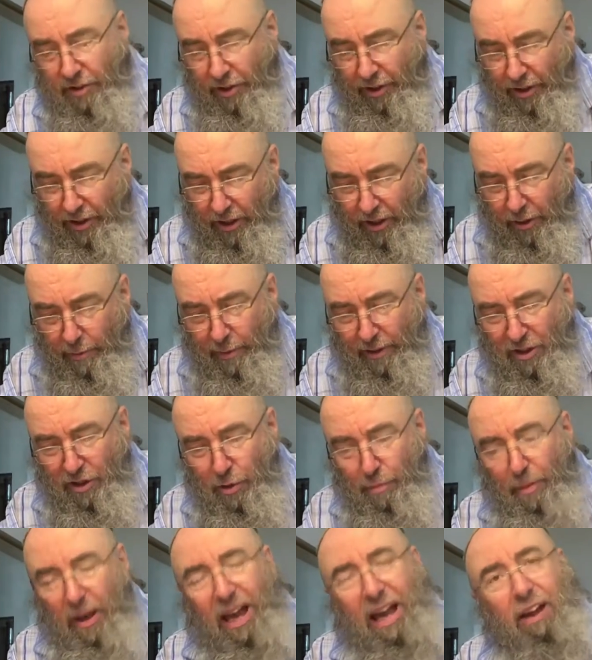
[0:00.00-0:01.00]
So you've got to be
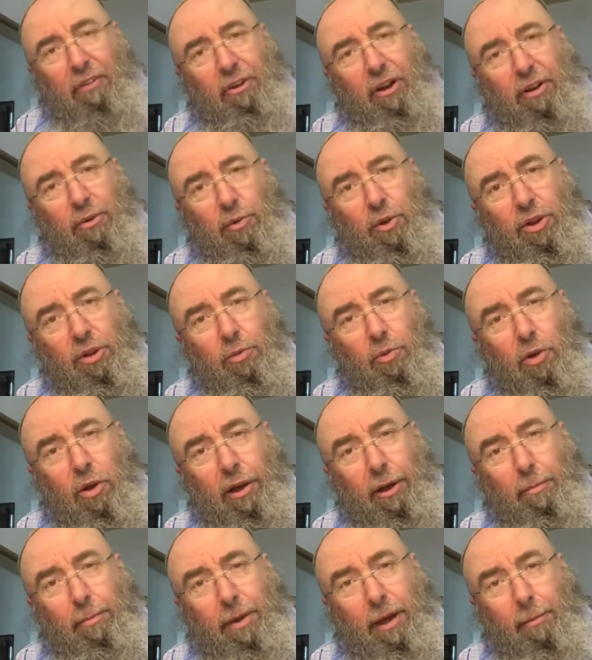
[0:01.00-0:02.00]
sparing with the
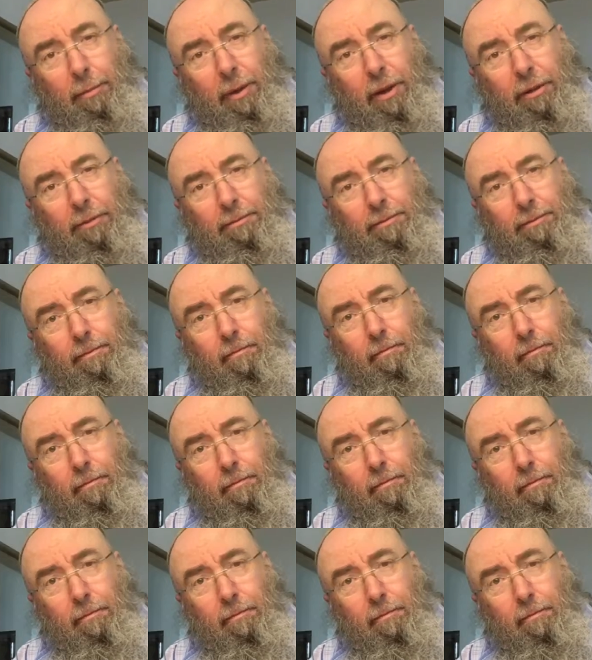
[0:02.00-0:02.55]
white pepper.